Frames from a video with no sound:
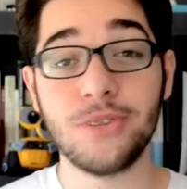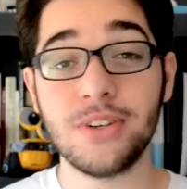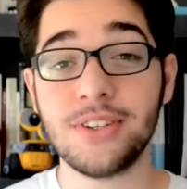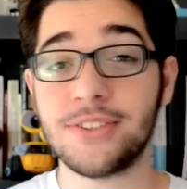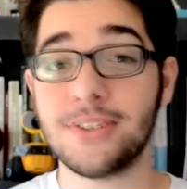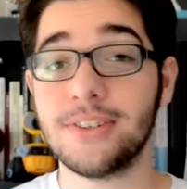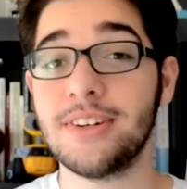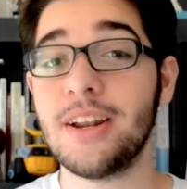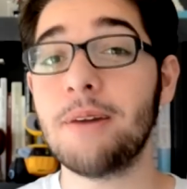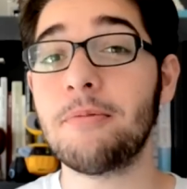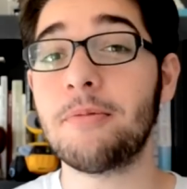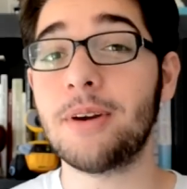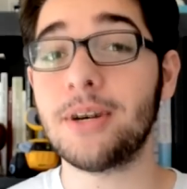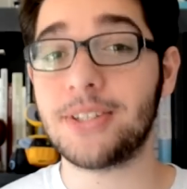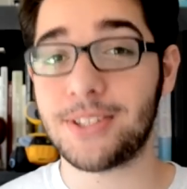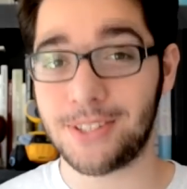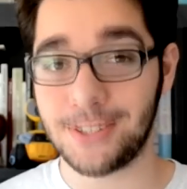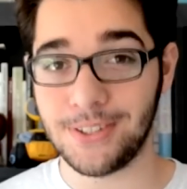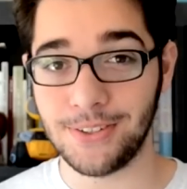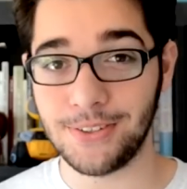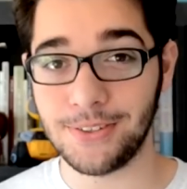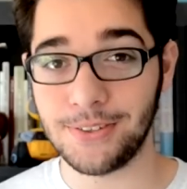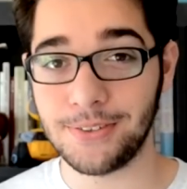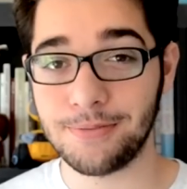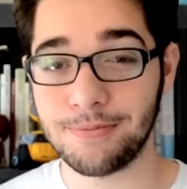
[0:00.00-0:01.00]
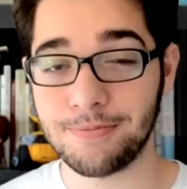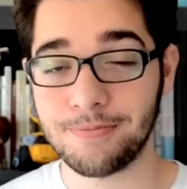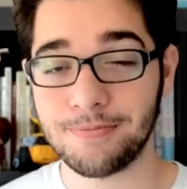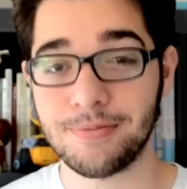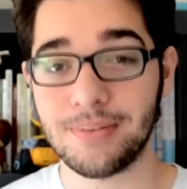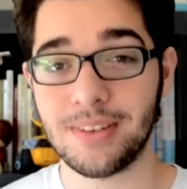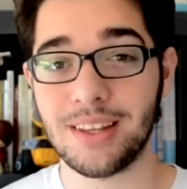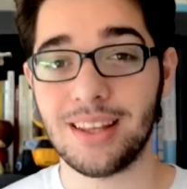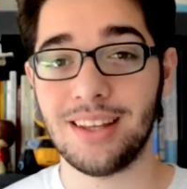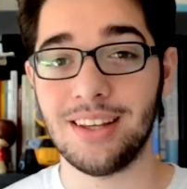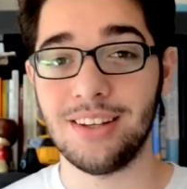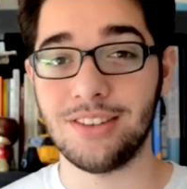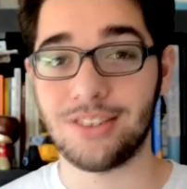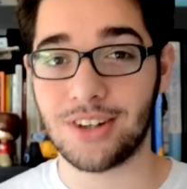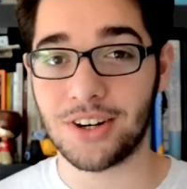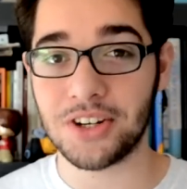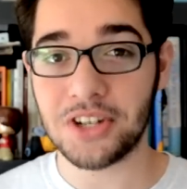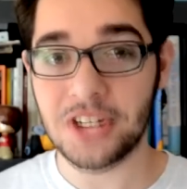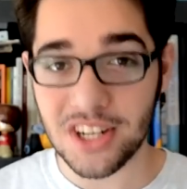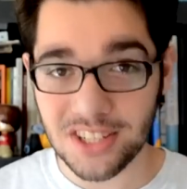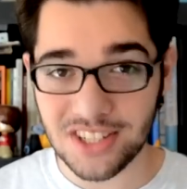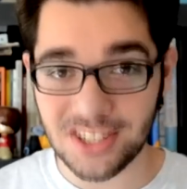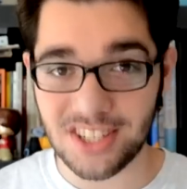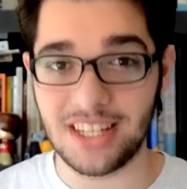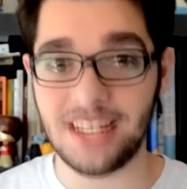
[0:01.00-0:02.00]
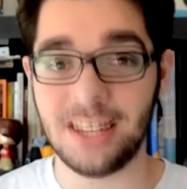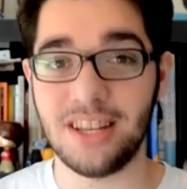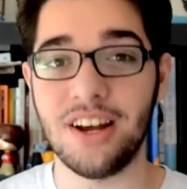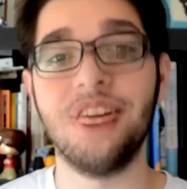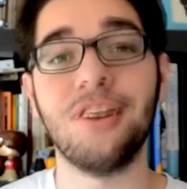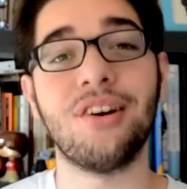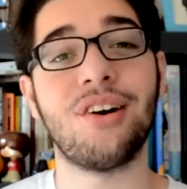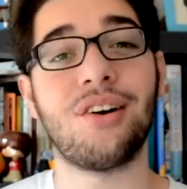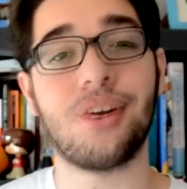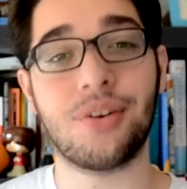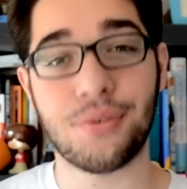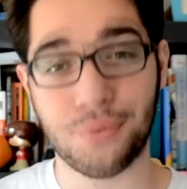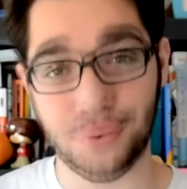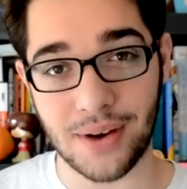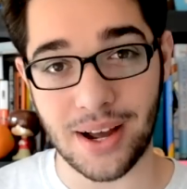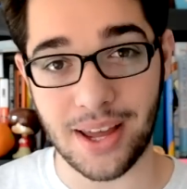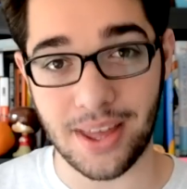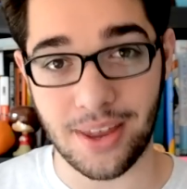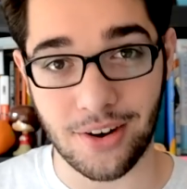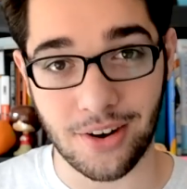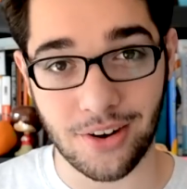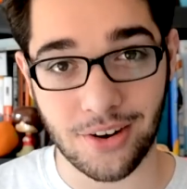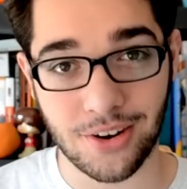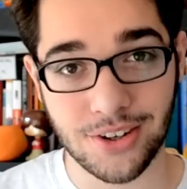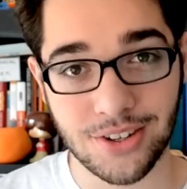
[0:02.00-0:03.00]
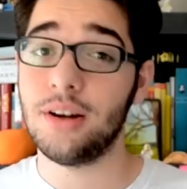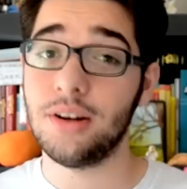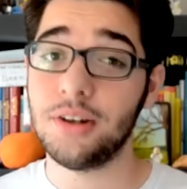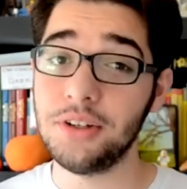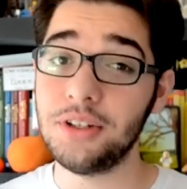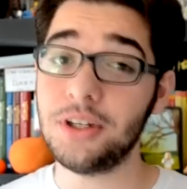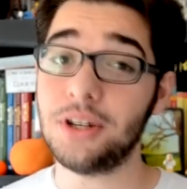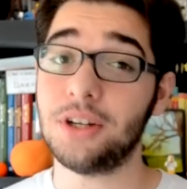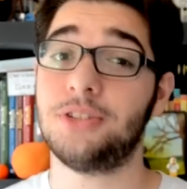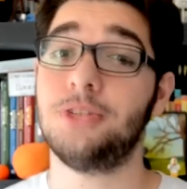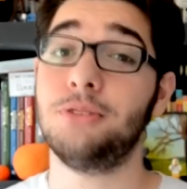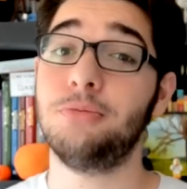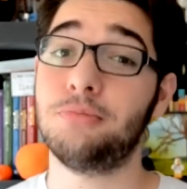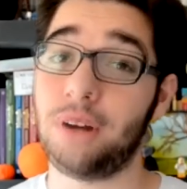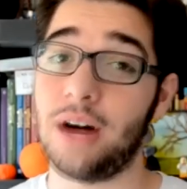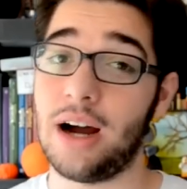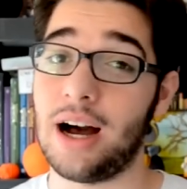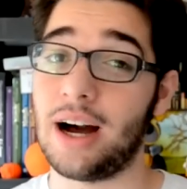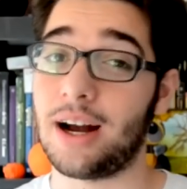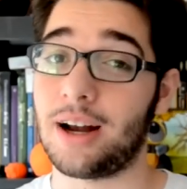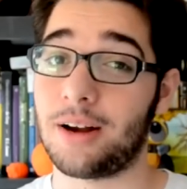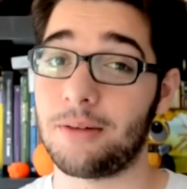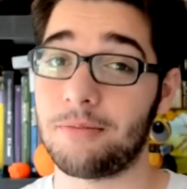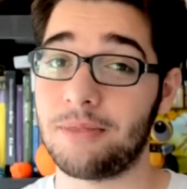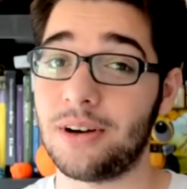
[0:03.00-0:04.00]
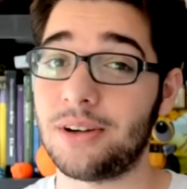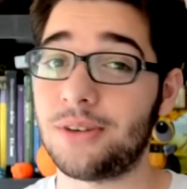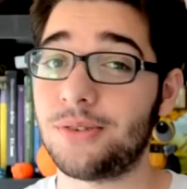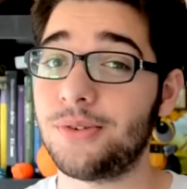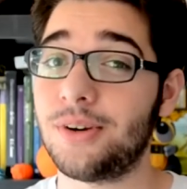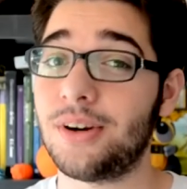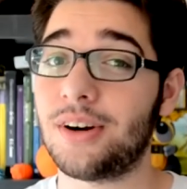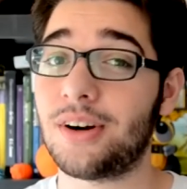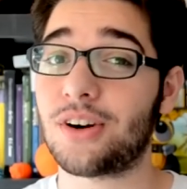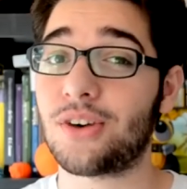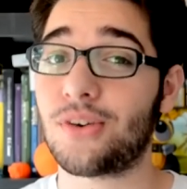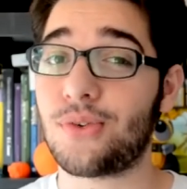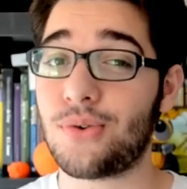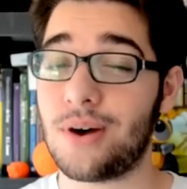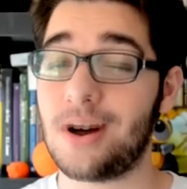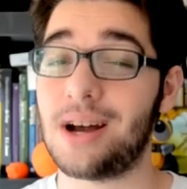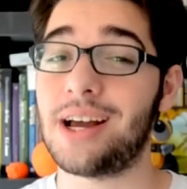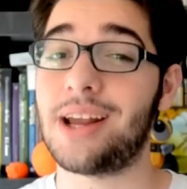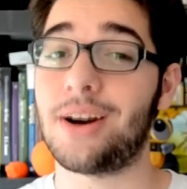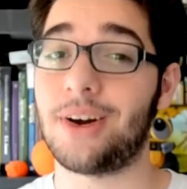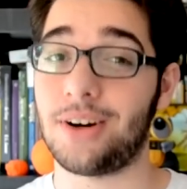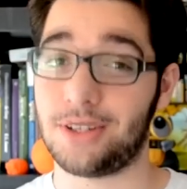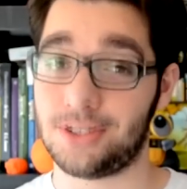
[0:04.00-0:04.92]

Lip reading: Reason number 2 is Argentina nerd fighters. Not to brag, but we are quite